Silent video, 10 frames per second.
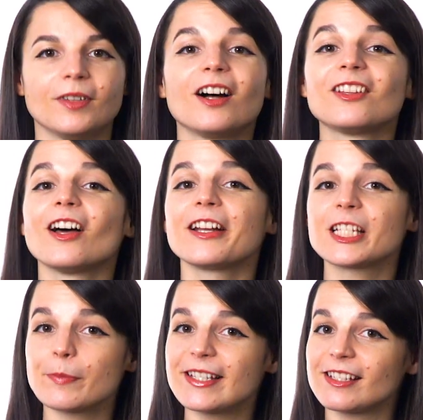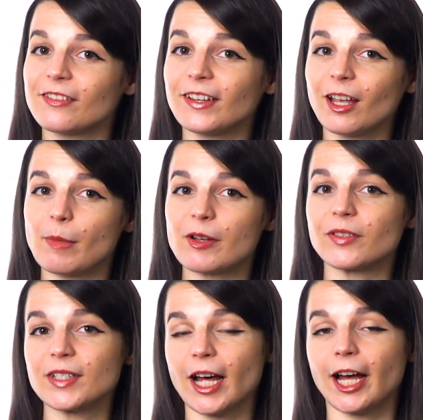Allot a specific amount
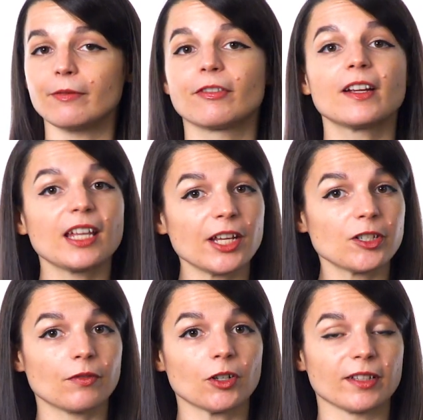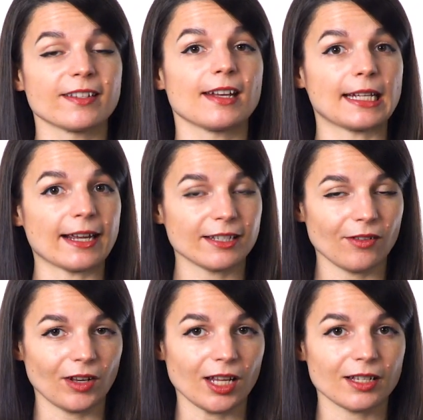of time for each of your listening
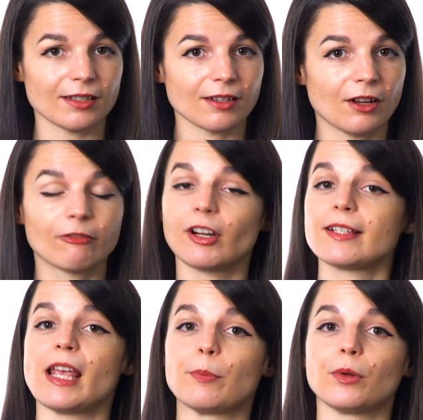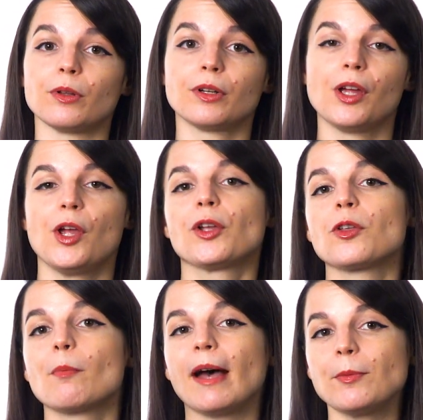activities. For example,
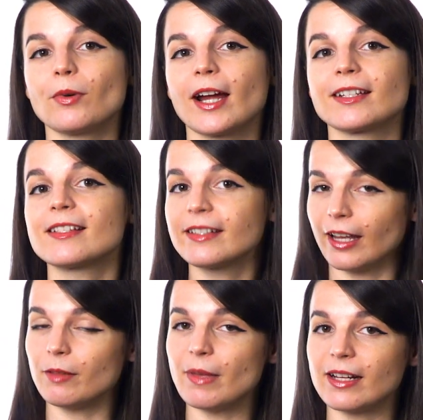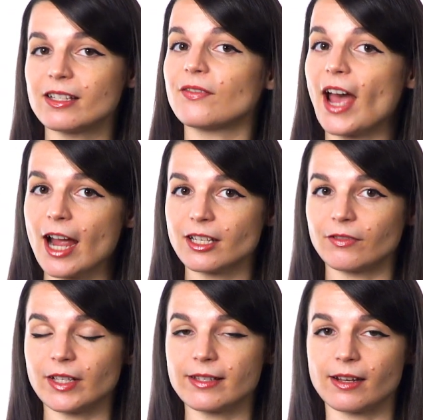you might practice 10 minutes of active
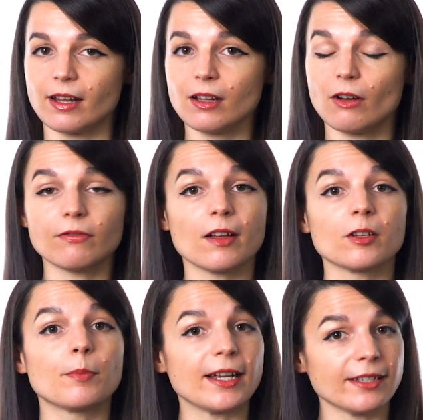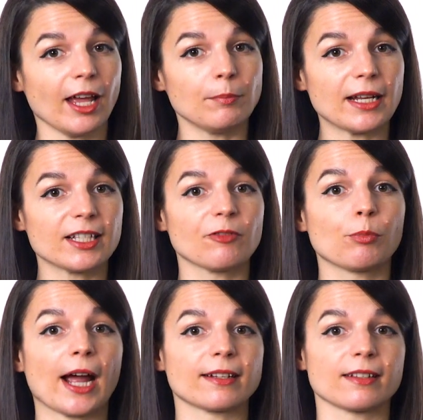listening, followed by 10 minutes of
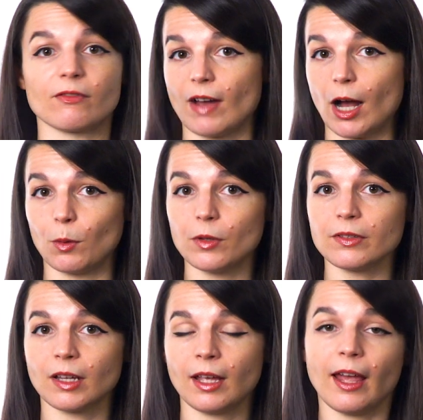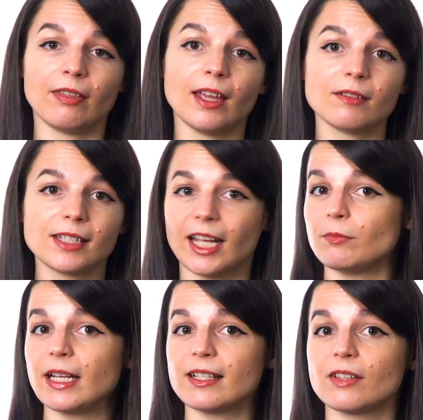practicing vowels, and then 10
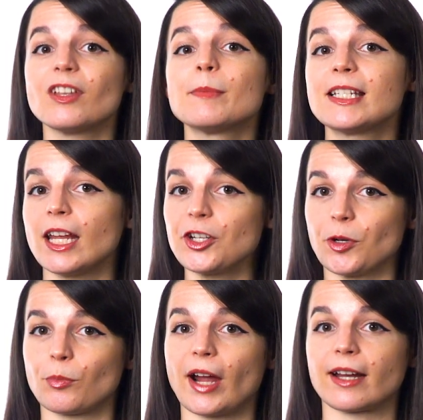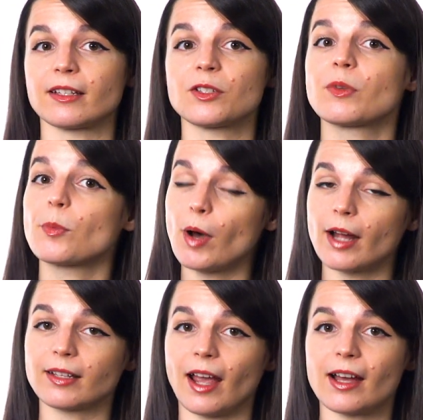minutes of imitation practice with a
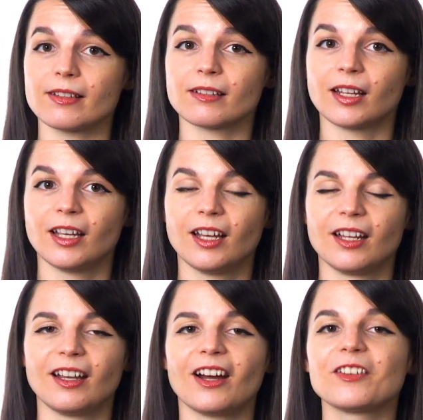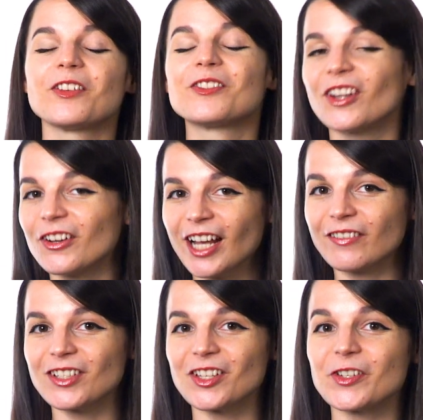podcast. Now, you don't have
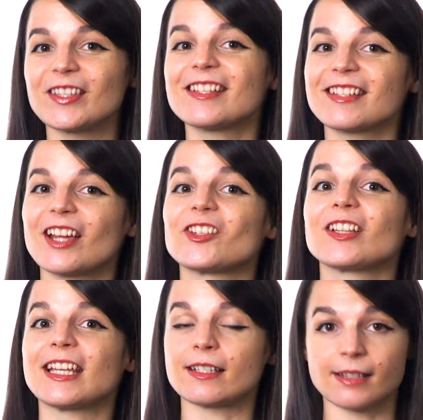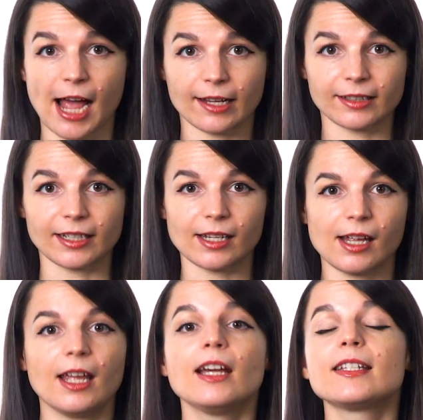to use this schedule exactly.
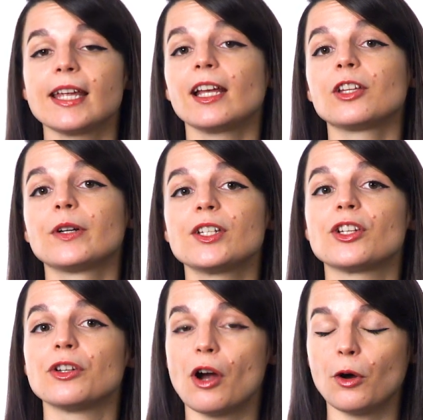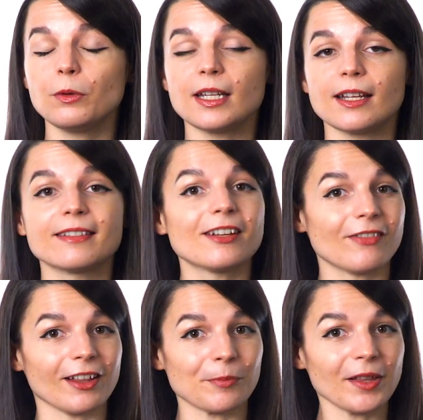Tailor it to your own needs and
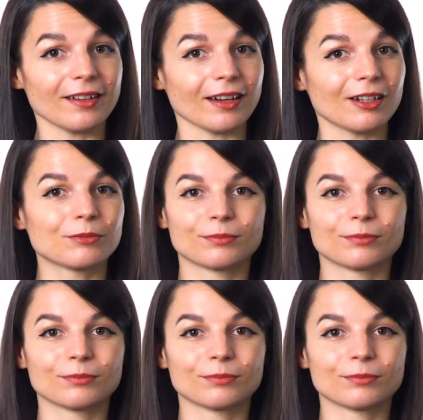availability.